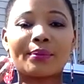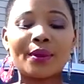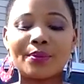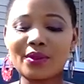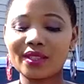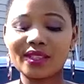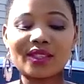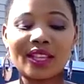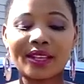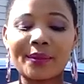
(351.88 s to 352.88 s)
people
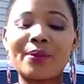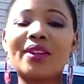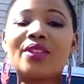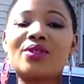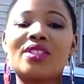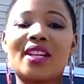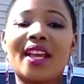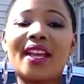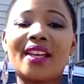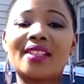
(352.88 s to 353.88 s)
need to
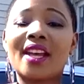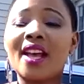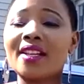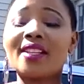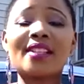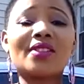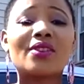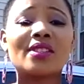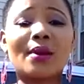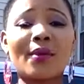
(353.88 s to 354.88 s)
change. Just
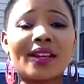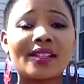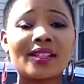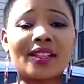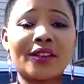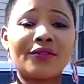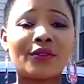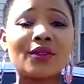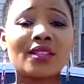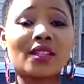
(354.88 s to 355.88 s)
because someone
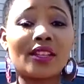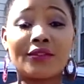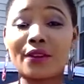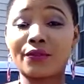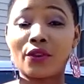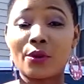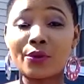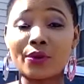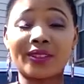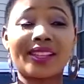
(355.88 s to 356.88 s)
looks different from
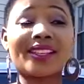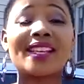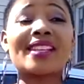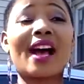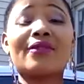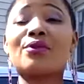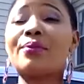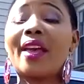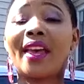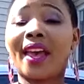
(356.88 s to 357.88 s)
you, it doesn't have to
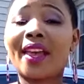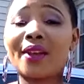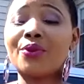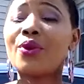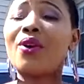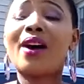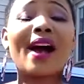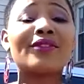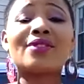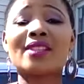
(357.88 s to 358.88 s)
be a hater. You don't
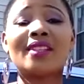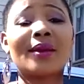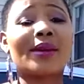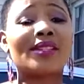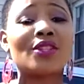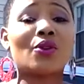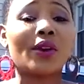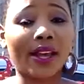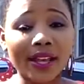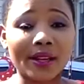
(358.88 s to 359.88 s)
have to see them as your
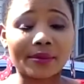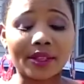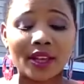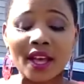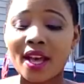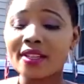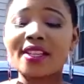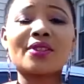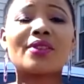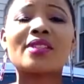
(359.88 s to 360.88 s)
enemy.
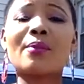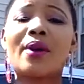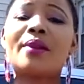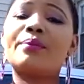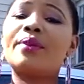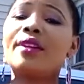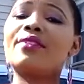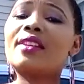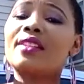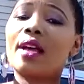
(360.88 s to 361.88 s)
Just because someone
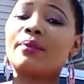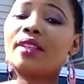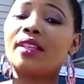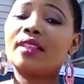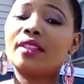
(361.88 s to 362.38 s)
believes in something